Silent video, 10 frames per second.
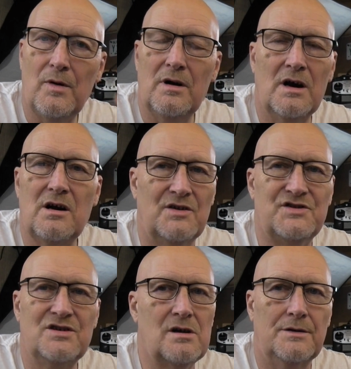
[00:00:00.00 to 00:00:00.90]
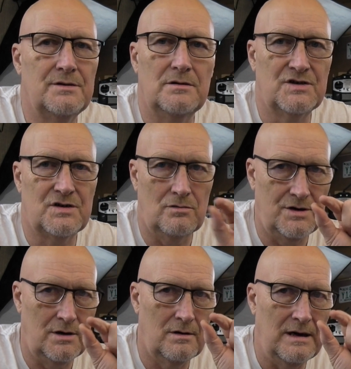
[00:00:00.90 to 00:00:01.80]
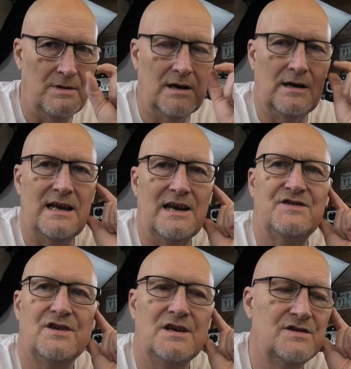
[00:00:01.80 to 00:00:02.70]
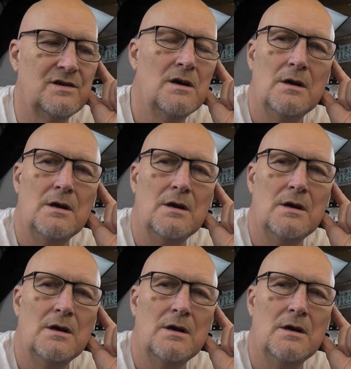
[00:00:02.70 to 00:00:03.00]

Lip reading: I just can't do the soldering on them little ESCs.